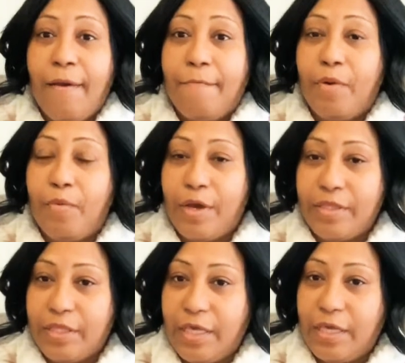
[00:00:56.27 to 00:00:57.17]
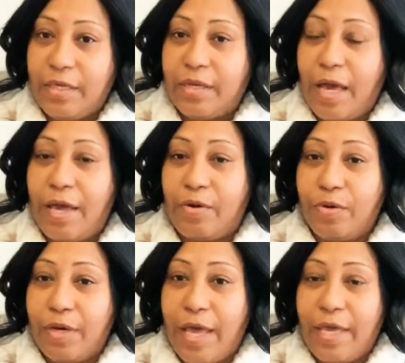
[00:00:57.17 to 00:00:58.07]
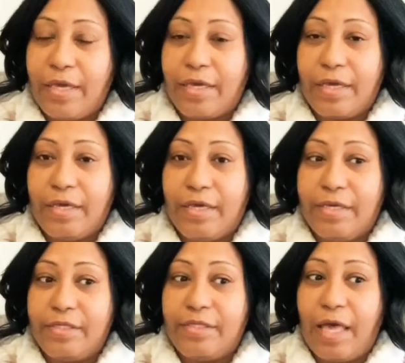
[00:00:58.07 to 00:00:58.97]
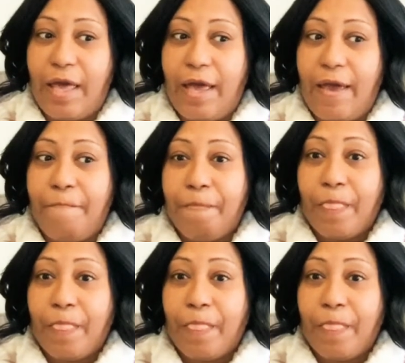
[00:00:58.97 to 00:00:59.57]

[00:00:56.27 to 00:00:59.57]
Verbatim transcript: But one thing I don't like is that